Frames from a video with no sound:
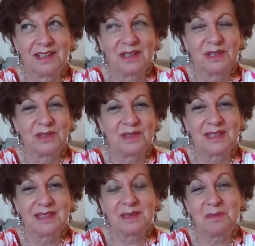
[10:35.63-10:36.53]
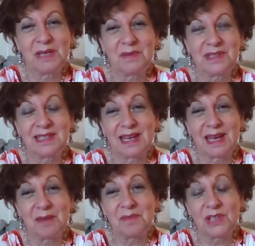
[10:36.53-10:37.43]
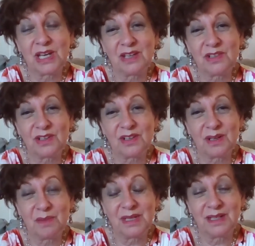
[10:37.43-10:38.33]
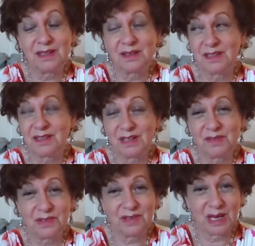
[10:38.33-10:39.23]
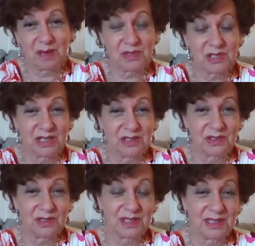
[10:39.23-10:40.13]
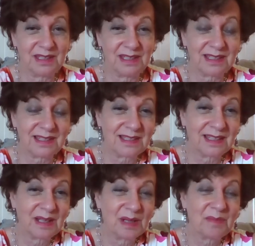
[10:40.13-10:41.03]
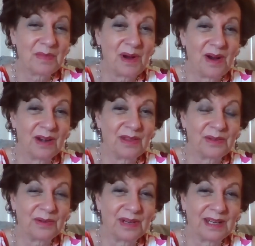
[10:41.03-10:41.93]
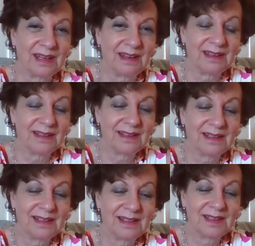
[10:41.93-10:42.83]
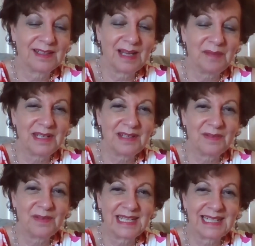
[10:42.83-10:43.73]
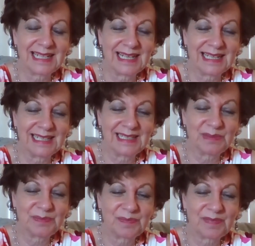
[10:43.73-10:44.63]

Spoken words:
So this to me was a game changer among several game changers in this part 3. I'm going to read it again.